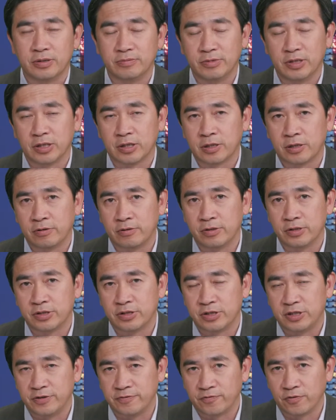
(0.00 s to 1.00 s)

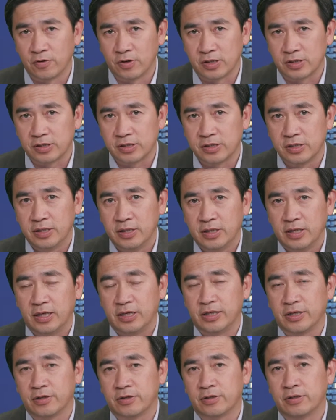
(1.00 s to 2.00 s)
encourage divorce,
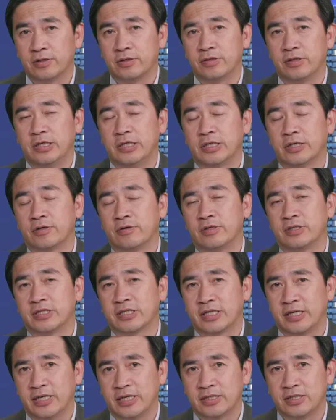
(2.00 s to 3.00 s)
and
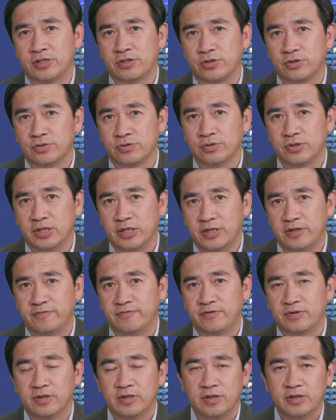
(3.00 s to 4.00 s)
encourage kids to
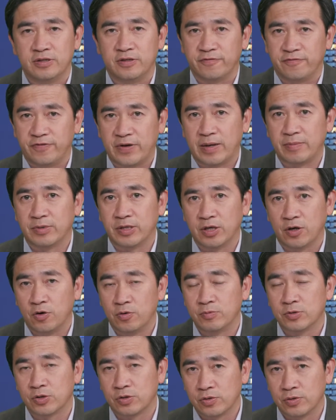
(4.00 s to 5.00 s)
leave the family
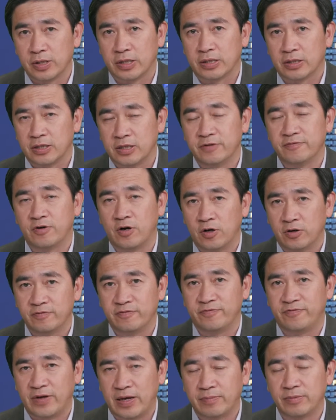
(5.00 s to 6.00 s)
homeschooling, leave
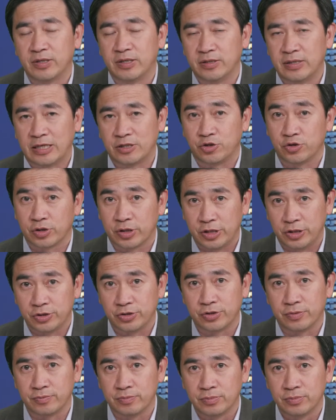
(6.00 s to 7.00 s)
family
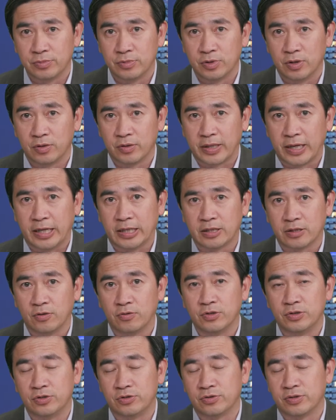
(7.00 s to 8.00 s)
education,
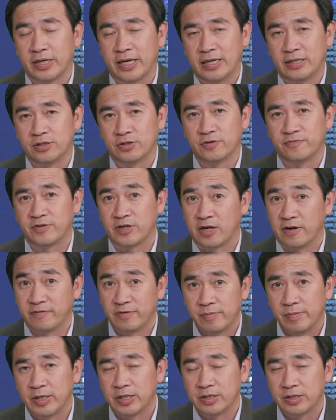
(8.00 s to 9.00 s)
go into the hands of the
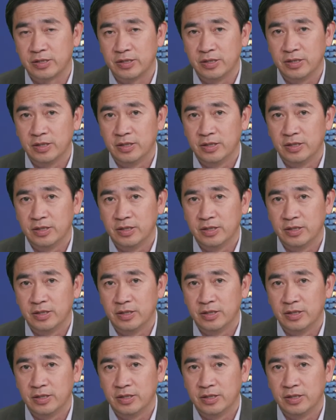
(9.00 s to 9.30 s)
government.